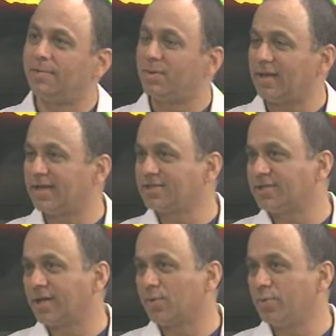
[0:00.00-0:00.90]
appliance
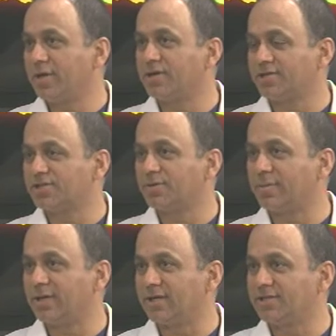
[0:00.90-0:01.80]
that we
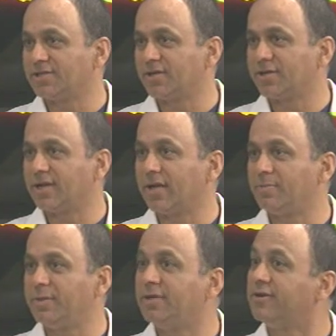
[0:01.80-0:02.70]
customize
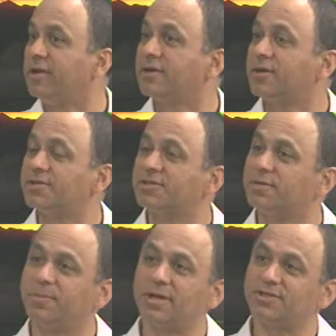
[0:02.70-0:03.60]
can be
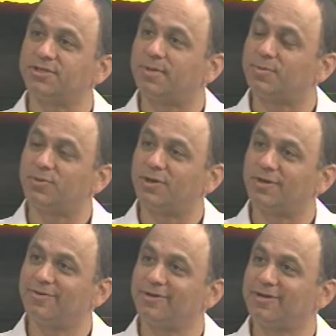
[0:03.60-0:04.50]
recustomized up to
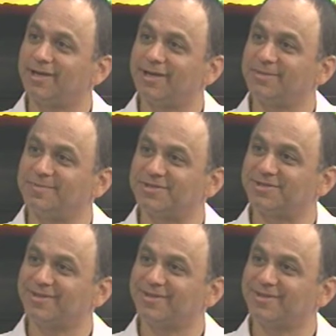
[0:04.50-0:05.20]
100 times.